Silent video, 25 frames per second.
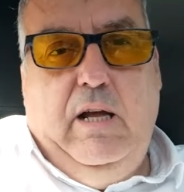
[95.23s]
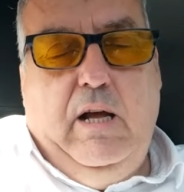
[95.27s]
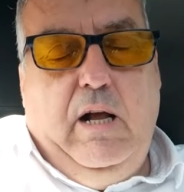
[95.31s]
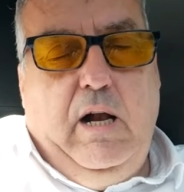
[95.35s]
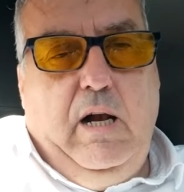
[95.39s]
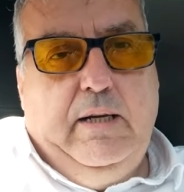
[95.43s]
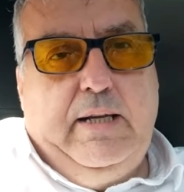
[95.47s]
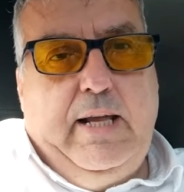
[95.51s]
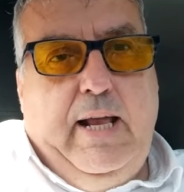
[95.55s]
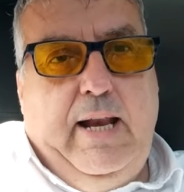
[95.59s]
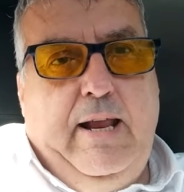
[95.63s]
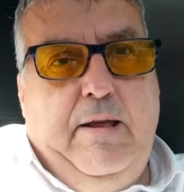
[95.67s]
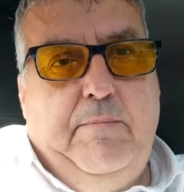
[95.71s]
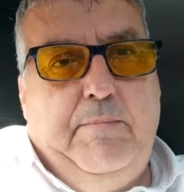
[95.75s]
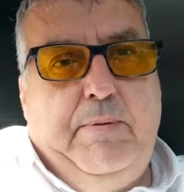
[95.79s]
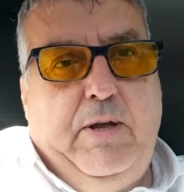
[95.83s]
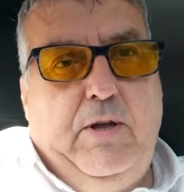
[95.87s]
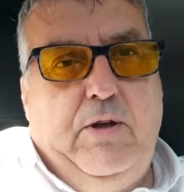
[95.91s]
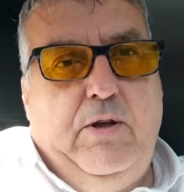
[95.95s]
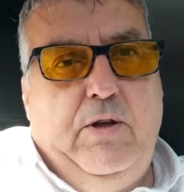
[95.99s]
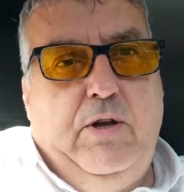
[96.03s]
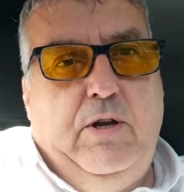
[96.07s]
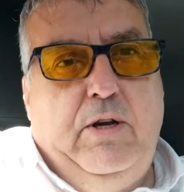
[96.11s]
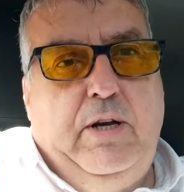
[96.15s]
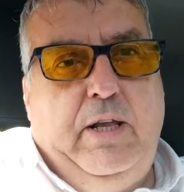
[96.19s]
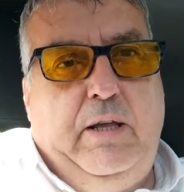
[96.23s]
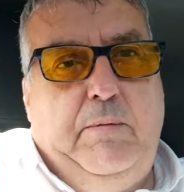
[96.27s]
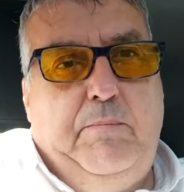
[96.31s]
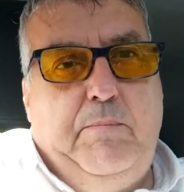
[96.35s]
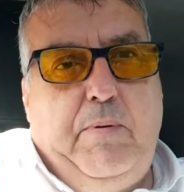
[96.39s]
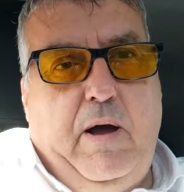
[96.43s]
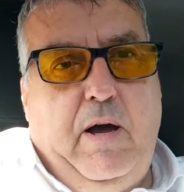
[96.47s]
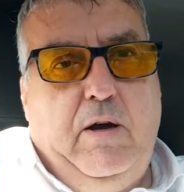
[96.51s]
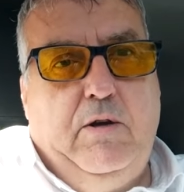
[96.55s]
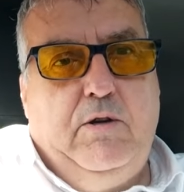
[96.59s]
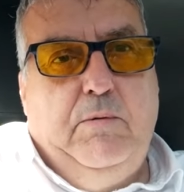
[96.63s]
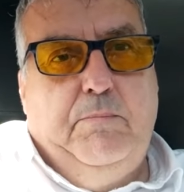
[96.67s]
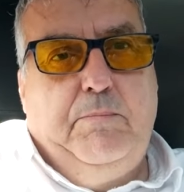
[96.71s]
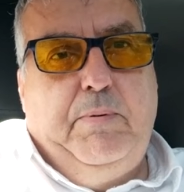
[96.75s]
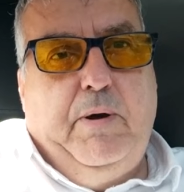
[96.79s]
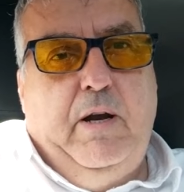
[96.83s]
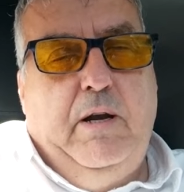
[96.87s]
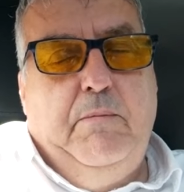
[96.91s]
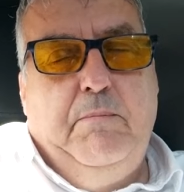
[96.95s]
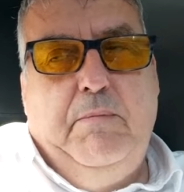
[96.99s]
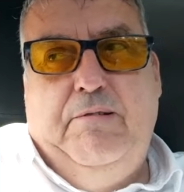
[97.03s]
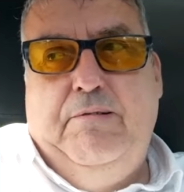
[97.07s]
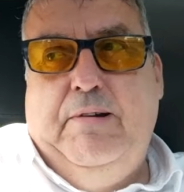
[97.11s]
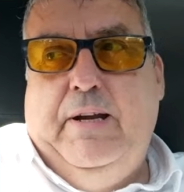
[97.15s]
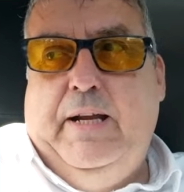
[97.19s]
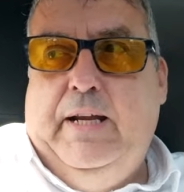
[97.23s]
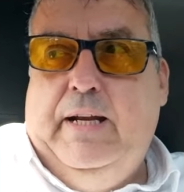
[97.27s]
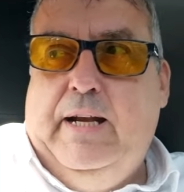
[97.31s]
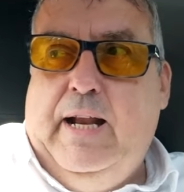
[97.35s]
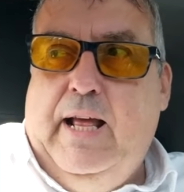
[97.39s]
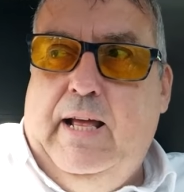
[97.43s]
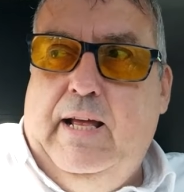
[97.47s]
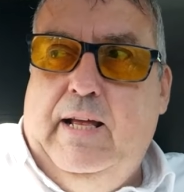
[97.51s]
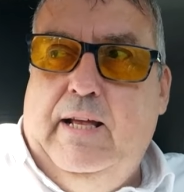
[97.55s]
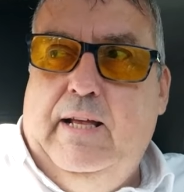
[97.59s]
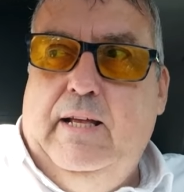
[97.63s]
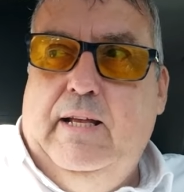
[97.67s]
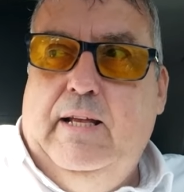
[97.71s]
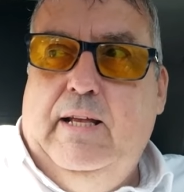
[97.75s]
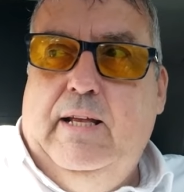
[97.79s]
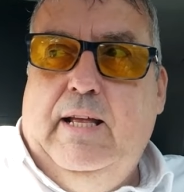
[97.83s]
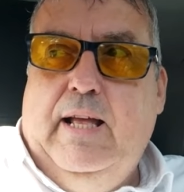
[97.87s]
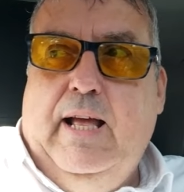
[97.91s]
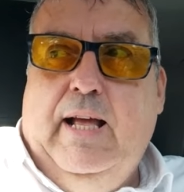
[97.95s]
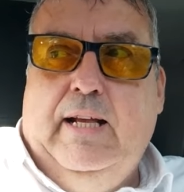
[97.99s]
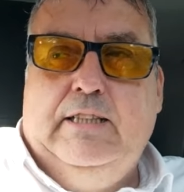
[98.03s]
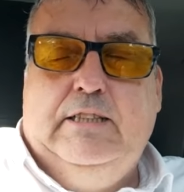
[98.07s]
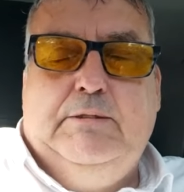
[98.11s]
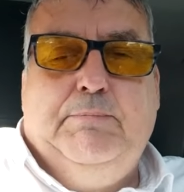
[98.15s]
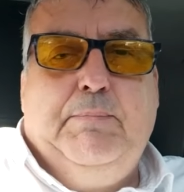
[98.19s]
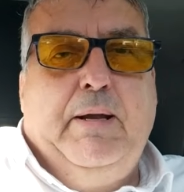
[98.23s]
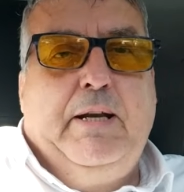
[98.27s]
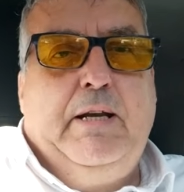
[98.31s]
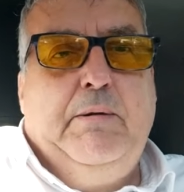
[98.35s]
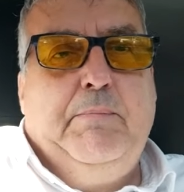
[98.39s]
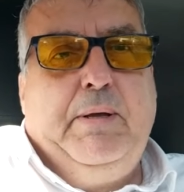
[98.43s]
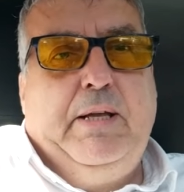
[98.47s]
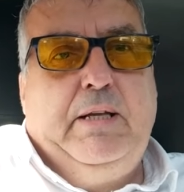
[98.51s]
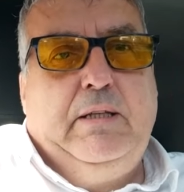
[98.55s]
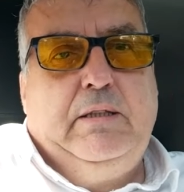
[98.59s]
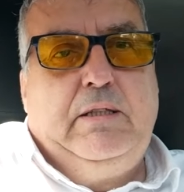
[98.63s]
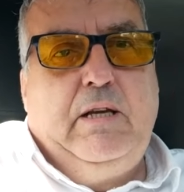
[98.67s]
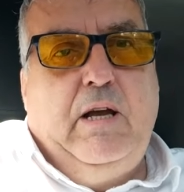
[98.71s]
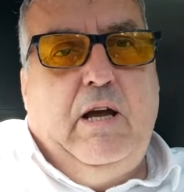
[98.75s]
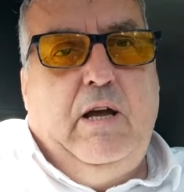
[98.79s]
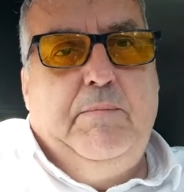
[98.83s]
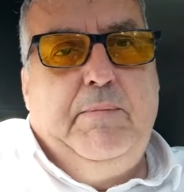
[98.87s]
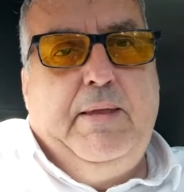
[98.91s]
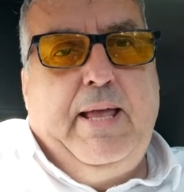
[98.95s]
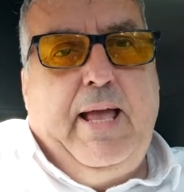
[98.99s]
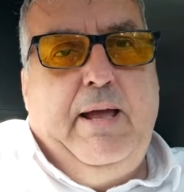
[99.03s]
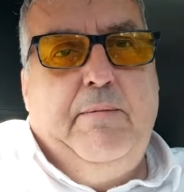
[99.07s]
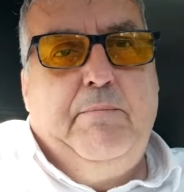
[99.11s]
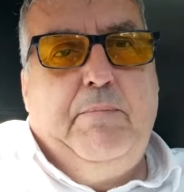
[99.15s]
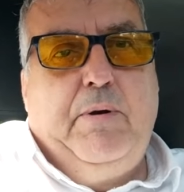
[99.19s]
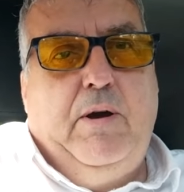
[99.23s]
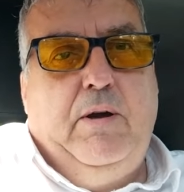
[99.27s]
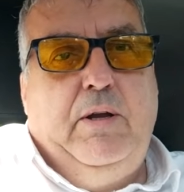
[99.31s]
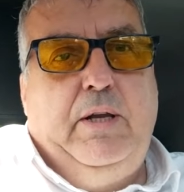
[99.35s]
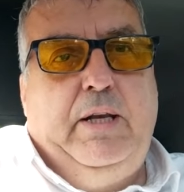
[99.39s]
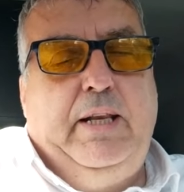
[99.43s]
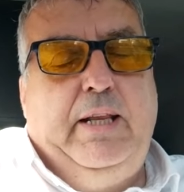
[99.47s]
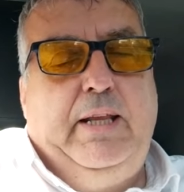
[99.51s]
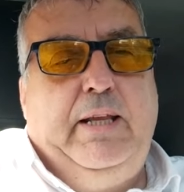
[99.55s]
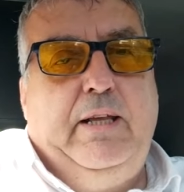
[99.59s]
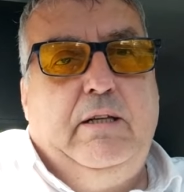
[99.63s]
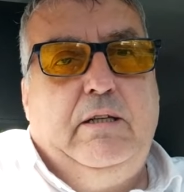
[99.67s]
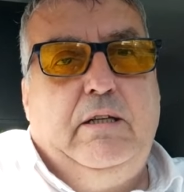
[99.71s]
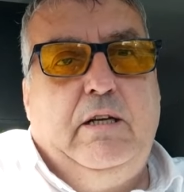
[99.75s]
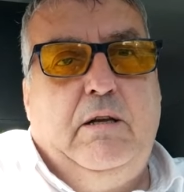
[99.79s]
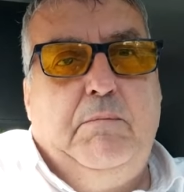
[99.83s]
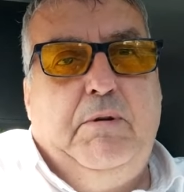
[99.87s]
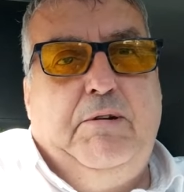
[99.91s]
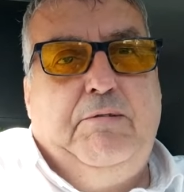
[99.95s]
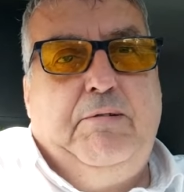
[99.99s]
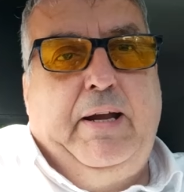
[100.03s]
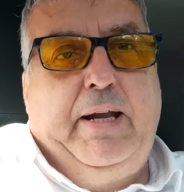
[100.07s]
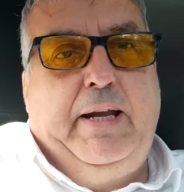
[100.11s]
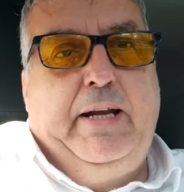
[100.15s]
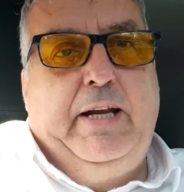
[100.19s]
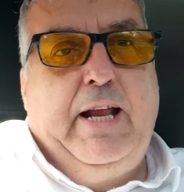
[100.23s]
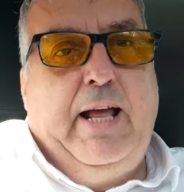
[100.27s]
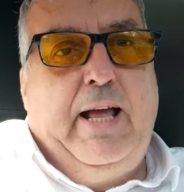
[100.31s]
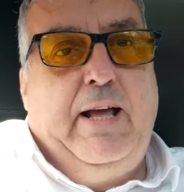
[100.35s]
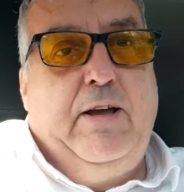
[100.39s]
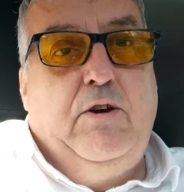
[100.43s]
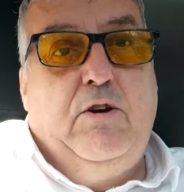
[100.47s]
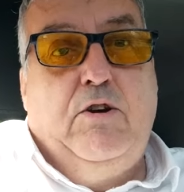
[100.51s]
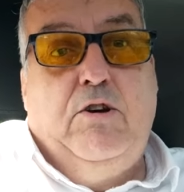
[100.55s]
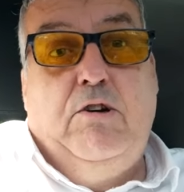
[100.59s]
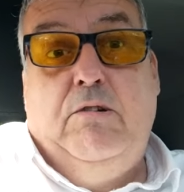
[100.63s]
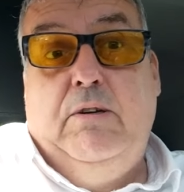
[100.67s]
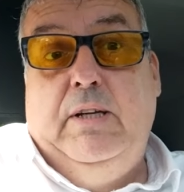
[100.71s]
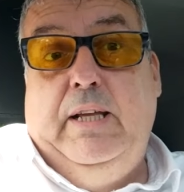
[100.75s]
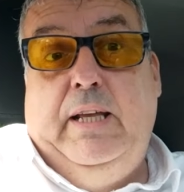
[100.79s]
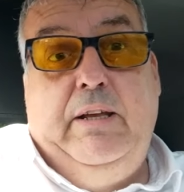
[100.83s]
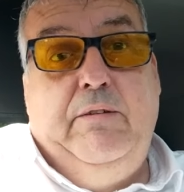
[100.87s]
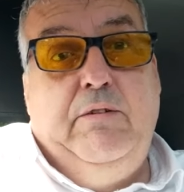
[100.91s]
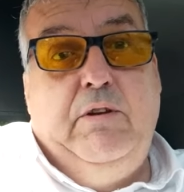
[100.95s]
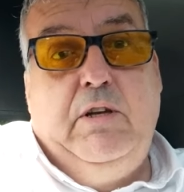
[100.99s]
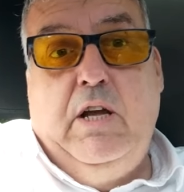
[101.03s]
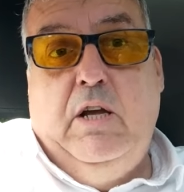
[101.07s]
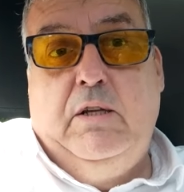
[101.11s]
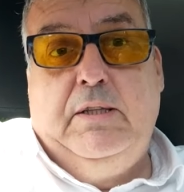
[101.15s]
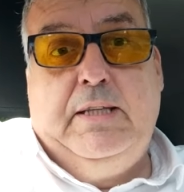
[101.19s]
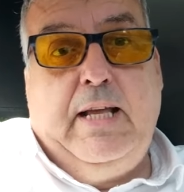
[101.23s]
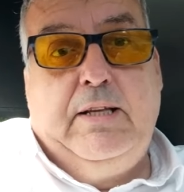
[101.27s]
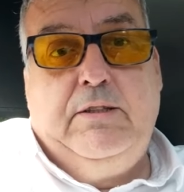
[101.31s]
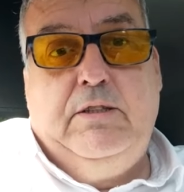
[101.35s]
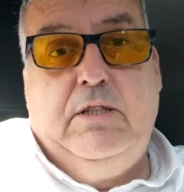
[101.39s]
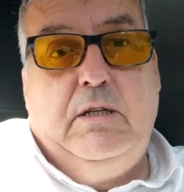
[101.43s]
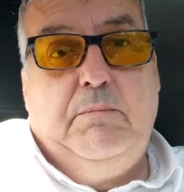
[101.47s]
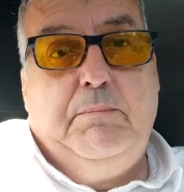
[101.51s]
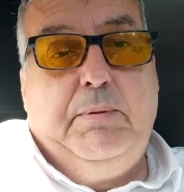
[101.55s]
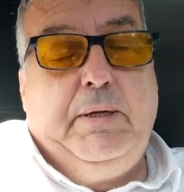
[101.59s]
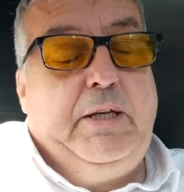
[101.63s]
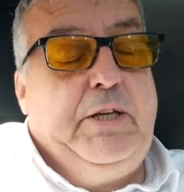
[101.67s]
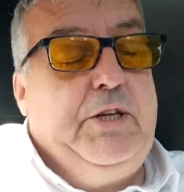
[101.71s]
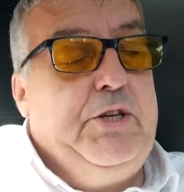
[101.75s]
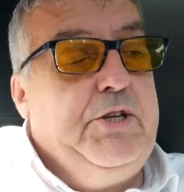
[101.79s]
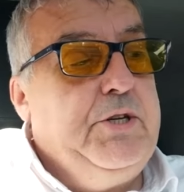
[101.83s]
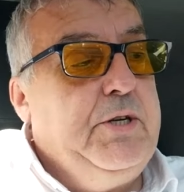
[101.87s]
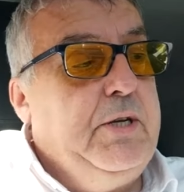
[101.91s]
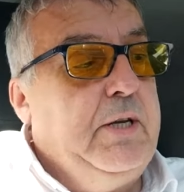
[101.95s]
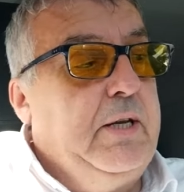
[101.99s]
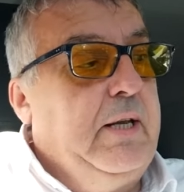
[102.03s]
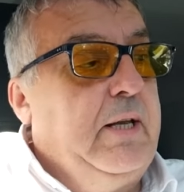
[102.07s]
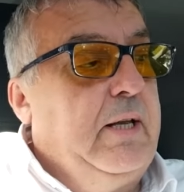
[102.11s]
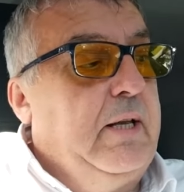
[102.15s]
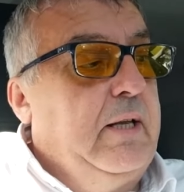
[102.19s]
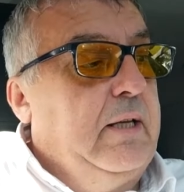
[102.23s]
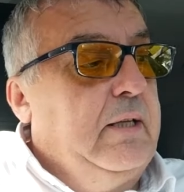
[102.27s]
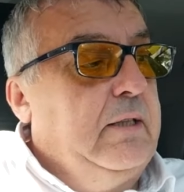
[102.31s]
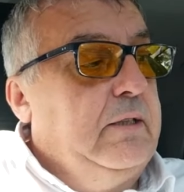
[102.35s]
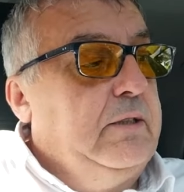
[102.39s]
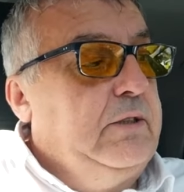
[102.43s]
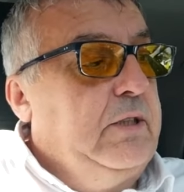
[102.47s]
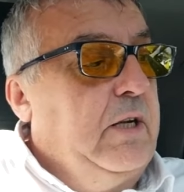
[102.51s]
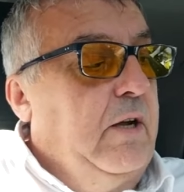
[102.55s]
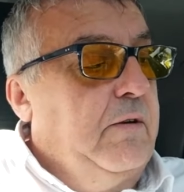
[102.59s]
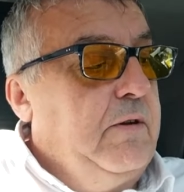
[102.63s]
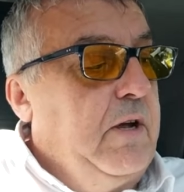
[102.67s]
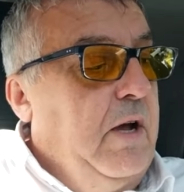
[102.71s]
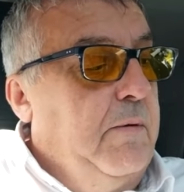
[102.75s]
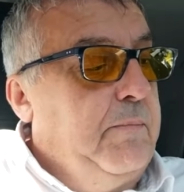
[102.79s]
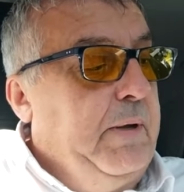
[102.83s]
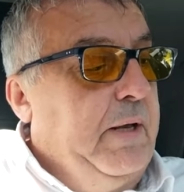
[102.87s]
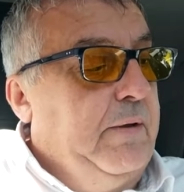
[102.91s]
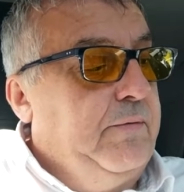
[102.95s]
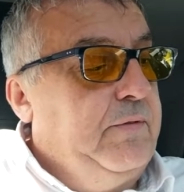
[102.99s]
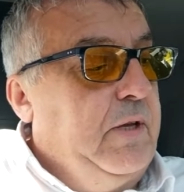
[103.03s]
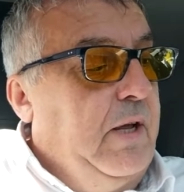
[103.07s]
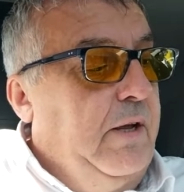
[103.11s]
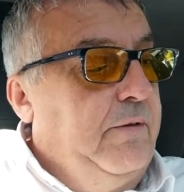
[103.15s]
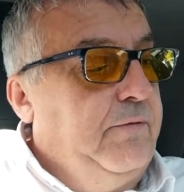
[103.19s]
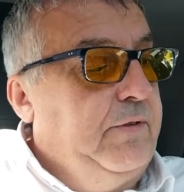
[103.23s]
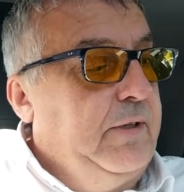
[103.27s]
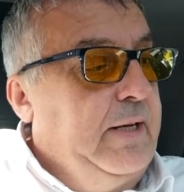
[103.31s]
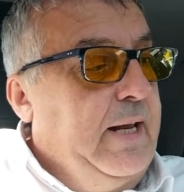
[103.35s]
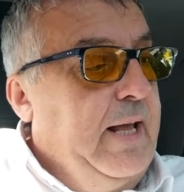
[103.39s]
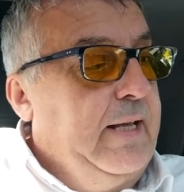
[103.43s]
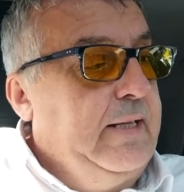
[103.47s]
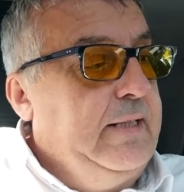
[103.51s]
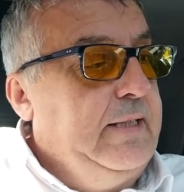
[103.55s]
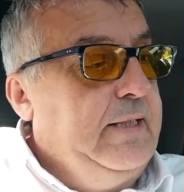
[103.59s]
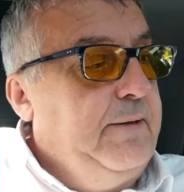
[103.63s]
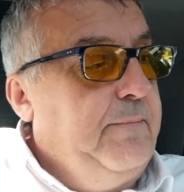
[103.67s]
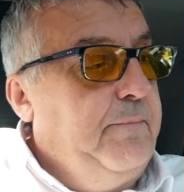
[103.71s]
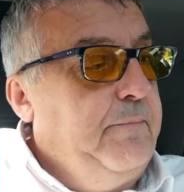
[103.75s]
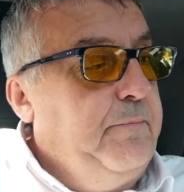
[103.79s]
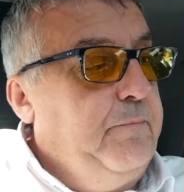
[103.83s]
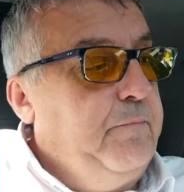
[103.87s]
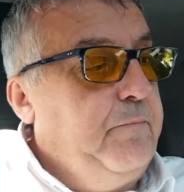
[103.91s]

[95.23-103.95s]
I'll get there a bit early, park up by the marina and spend a bit of time down by the marina, or even go down to the beach. So I've got a bit of time for that.